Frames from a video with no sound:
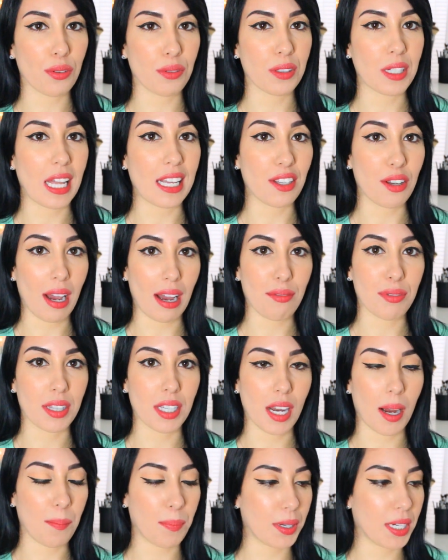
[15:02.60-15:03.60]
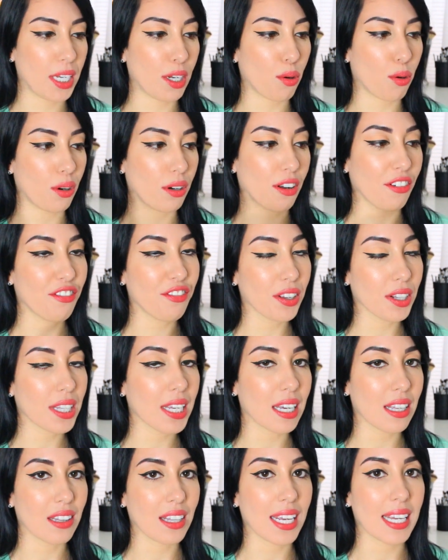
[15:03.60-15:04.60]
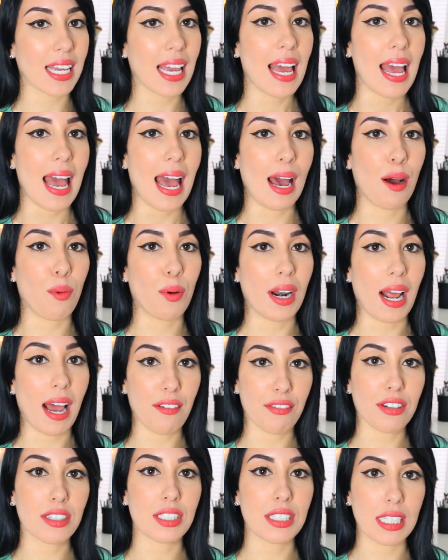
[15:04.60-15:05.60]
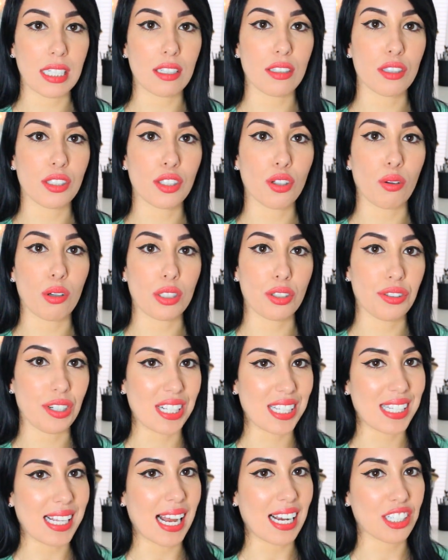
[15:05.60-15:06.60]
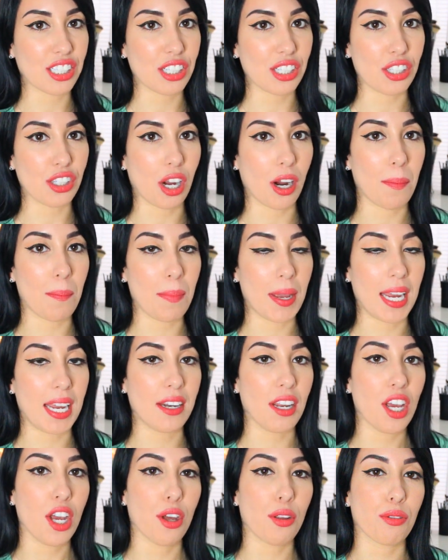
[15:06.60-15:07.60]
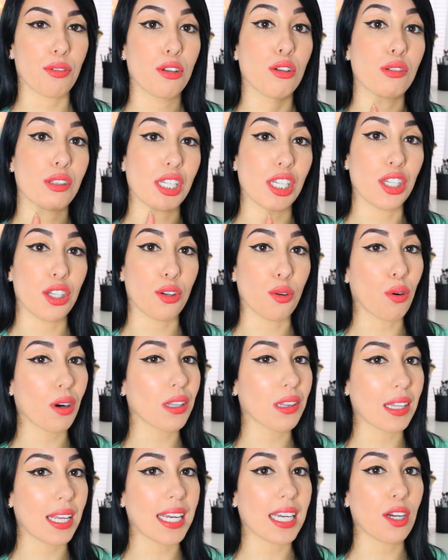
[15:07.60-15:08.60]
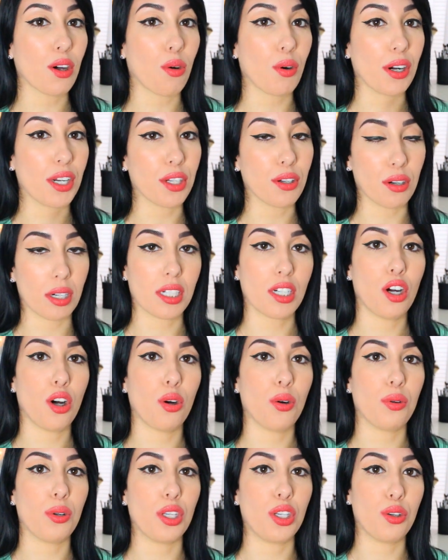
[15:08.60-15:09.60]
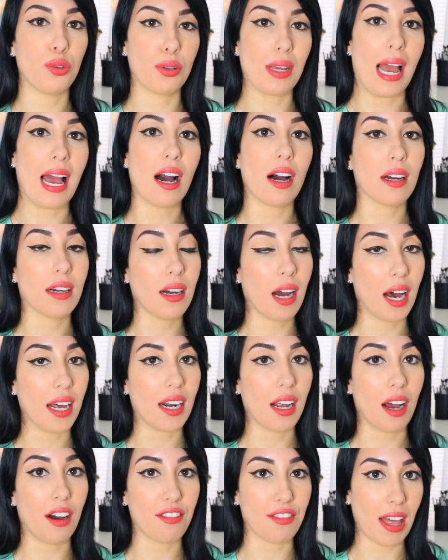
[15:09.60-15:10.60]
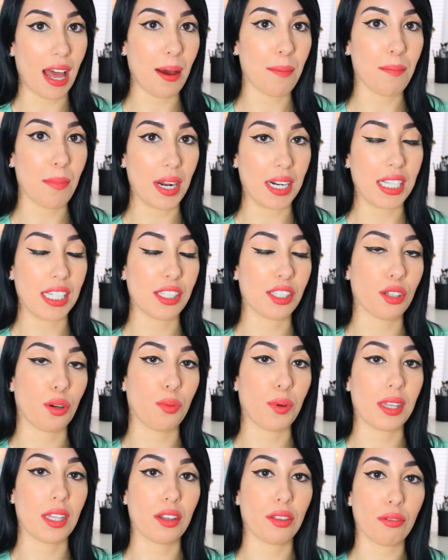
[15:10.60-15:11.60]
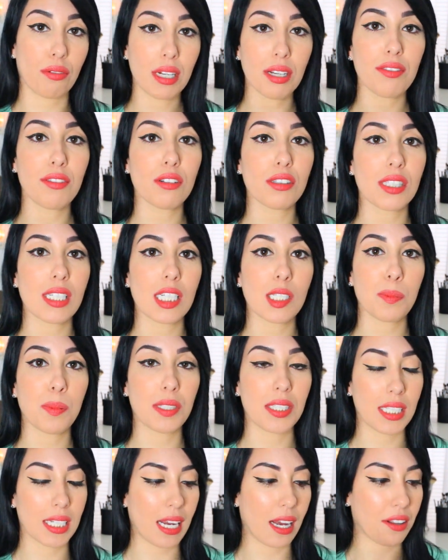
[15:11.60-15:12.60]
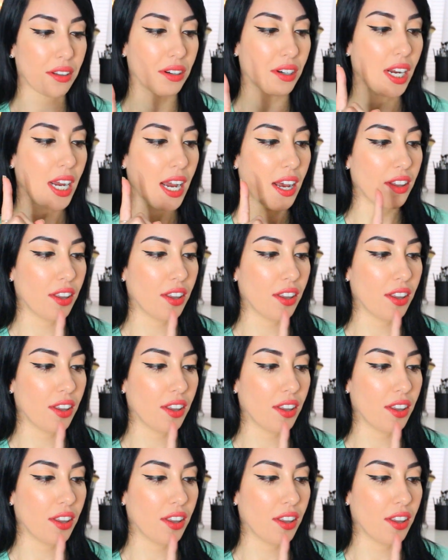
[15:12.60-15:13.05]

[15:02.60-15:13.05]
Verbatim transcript: code that you have with the company or an affiliate link, and whatever deals or transactions are made using your link or your code, you get a cut of that money. So with the three of those things put together,